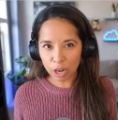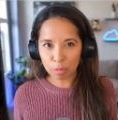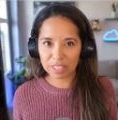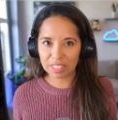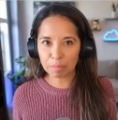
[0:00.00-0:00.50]

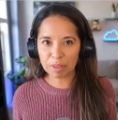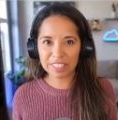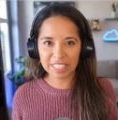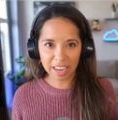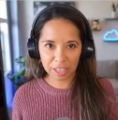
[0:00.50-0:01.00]
with some of the
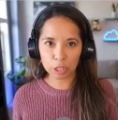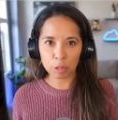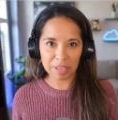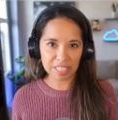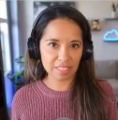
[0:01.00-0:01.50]
technical
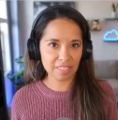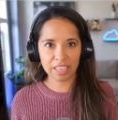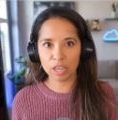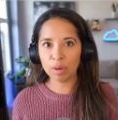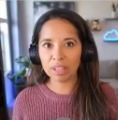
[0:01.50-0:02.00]
pieces? I
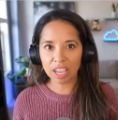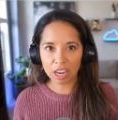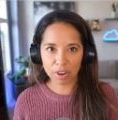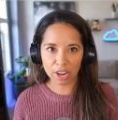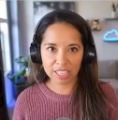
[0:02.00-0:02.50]
know a lot
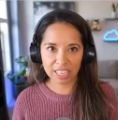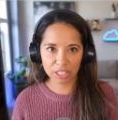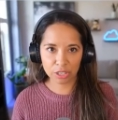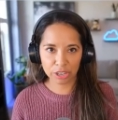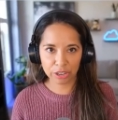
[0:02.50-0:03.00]
of
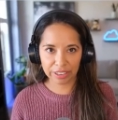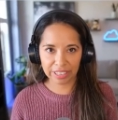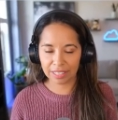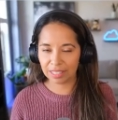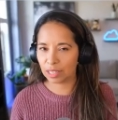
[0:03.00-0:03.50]
architects are
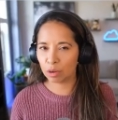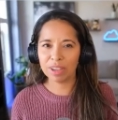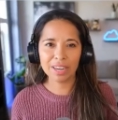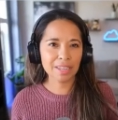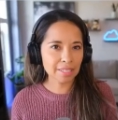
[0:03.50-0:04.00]
curious, like
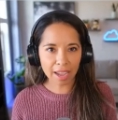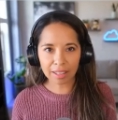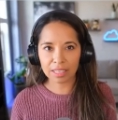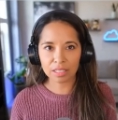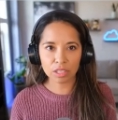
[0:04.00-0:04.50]
what
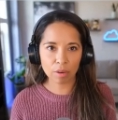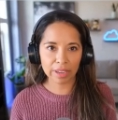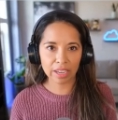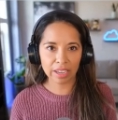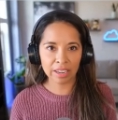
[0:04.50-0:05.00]
exactly is
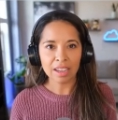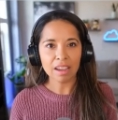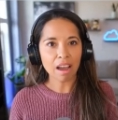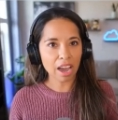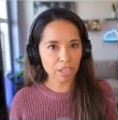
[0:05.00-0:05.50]
going on
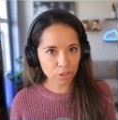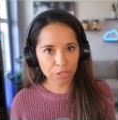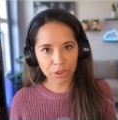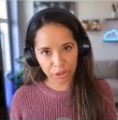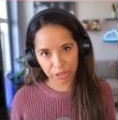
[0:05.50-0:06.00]
under
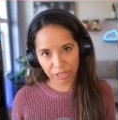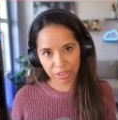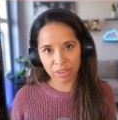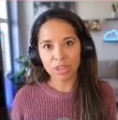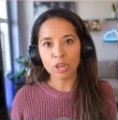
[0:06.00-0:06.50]
the
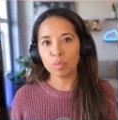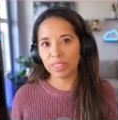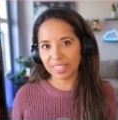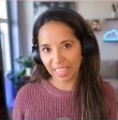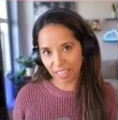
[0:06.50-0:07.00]
hood
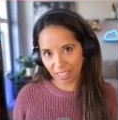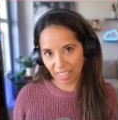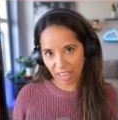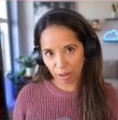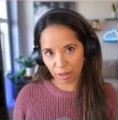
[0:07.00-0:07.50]
with Data
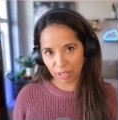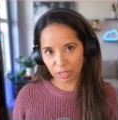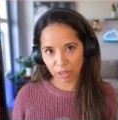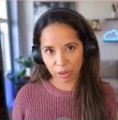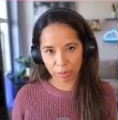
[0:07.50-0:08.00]
Cloud.
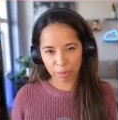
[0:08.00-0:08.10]
So